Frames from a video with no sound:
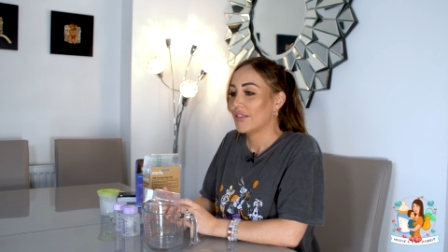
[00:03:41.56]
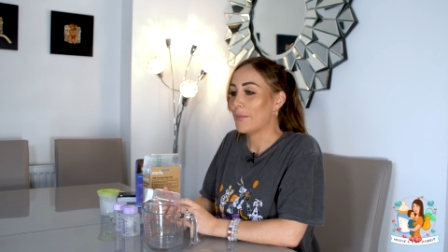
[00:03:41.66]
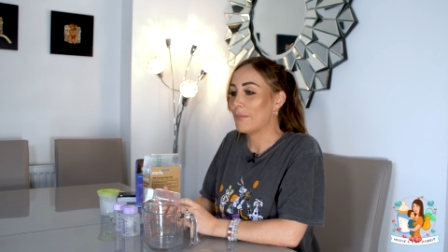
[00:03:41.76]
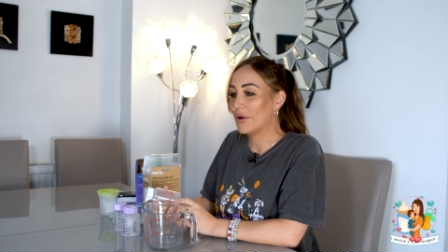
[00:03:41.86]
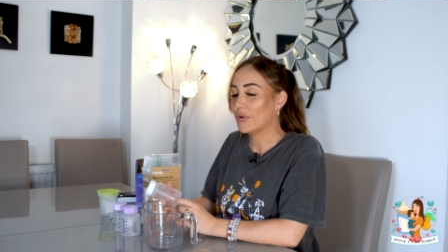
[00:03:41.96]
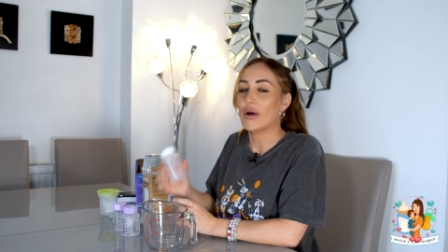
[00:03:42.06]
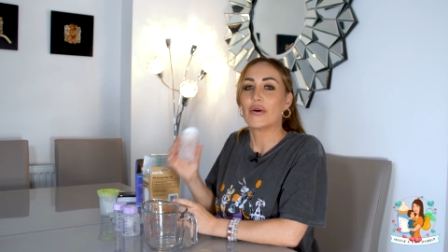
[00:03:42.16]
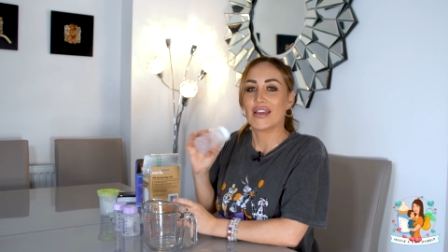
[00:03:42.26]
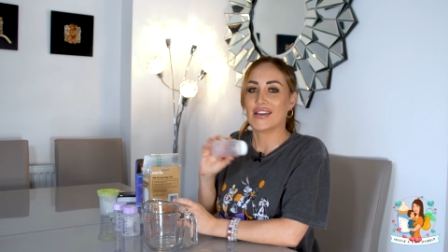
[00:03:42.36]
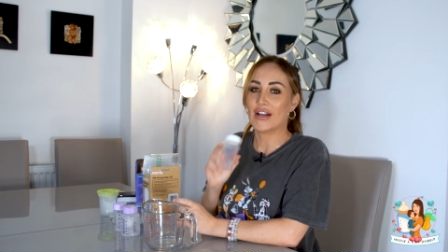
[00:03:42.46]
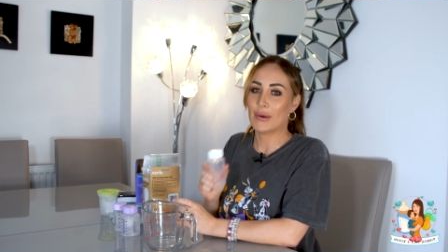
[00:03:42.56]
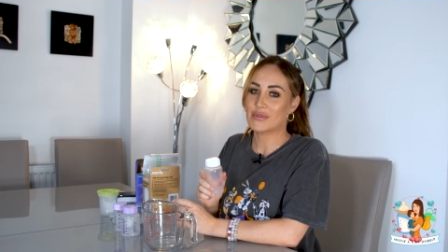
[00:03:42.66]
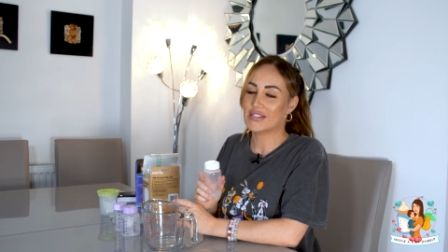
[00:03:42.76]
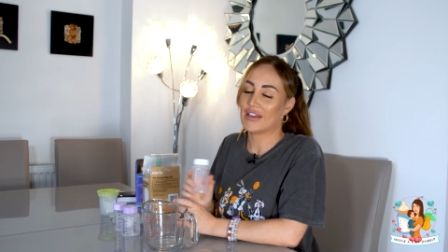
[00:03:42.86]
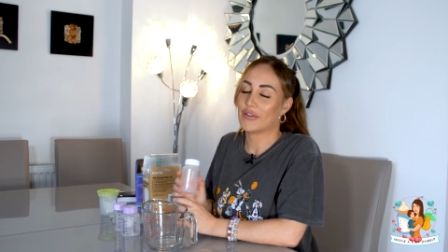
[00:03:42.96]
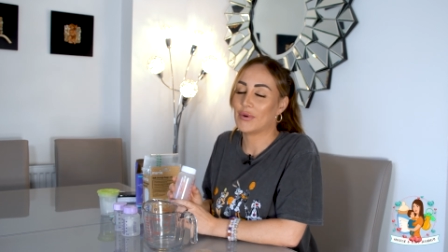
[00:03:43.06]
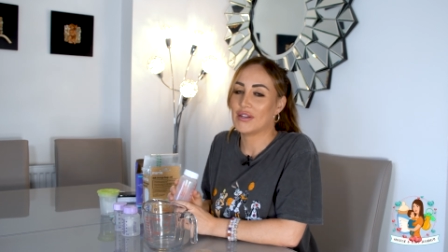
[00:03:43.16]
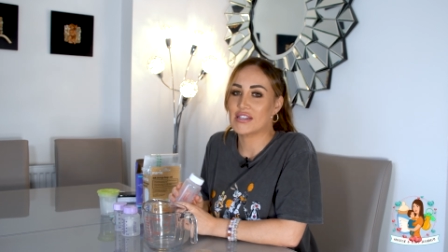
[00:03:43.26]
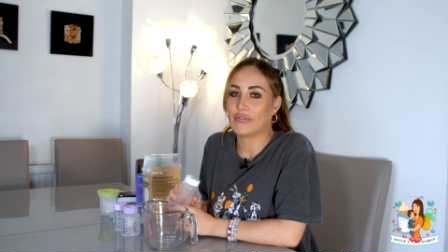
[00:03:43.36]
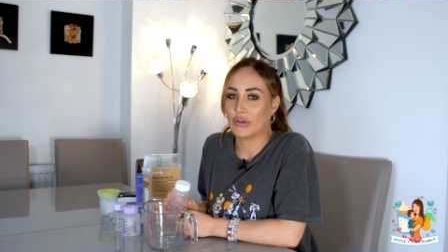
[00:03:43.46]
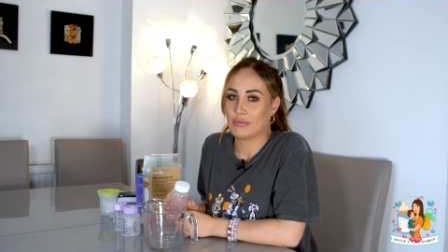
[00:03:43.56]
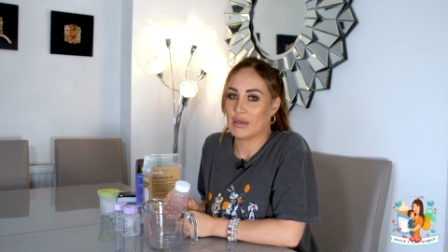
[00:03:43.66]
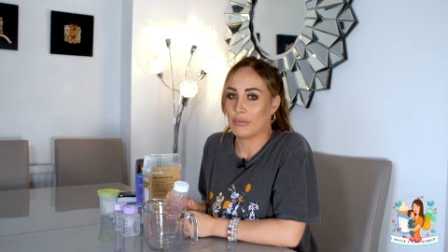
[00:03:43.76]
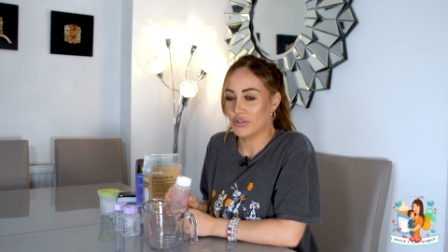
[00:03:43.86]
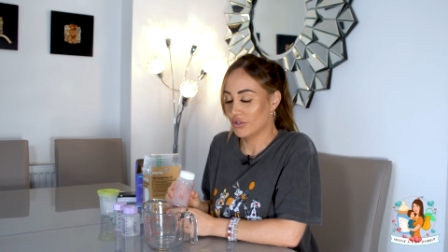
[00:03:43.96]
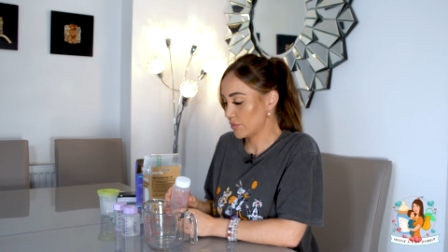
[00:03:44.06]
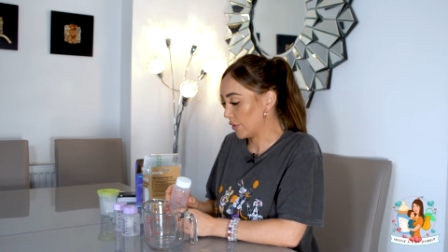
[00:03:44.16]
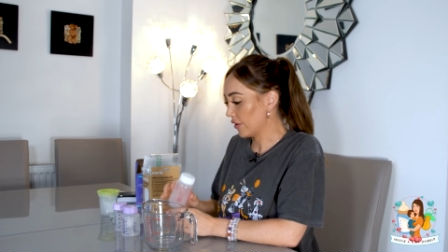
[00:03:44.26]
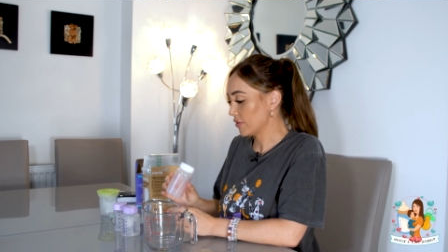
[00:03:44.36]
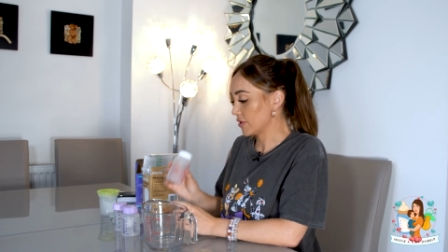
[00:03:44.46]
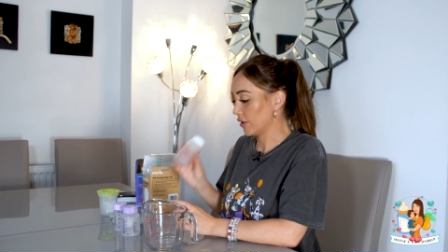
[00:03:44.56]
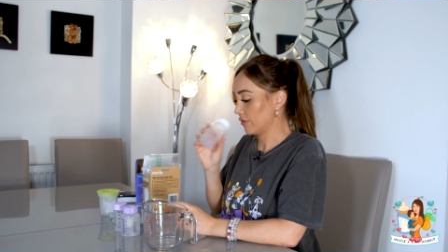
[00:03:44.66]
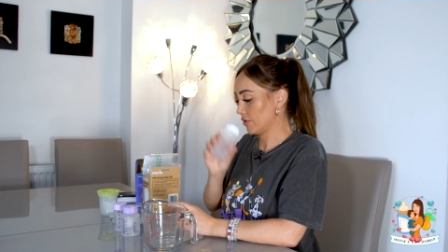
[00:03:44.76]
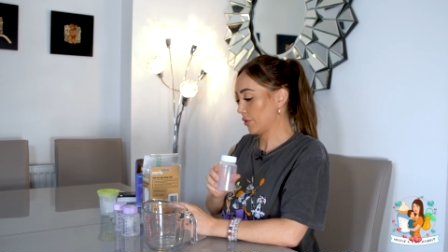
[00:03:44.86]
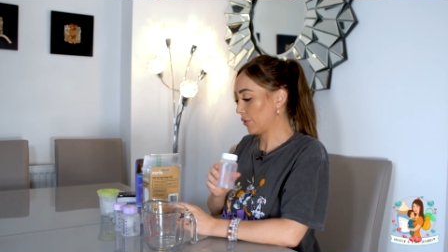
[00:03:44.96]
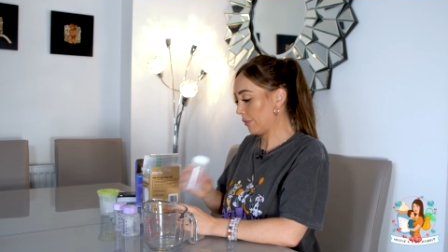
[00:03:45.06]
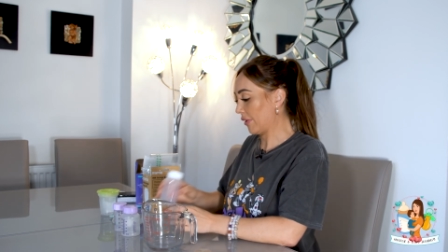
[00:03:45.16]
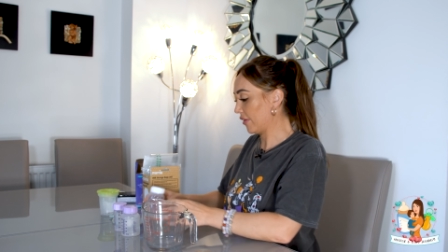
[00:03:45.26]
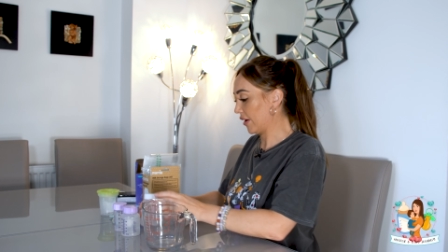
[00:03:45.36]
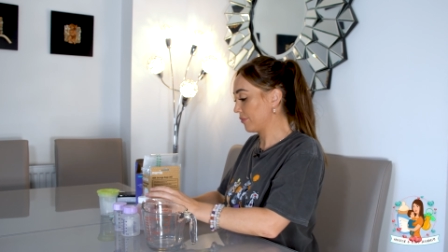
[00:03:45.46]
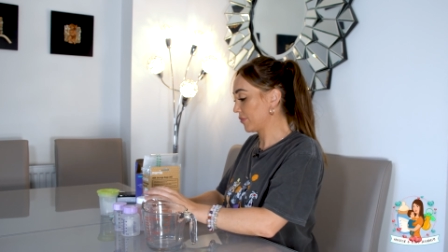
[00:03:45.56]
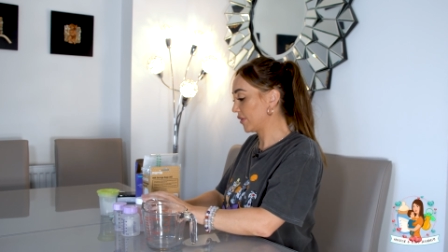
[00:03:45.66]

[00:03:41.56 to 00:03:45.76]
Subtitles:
the milk, oh yeah, it comes together when it's at room temperature as well, so don't worry about that.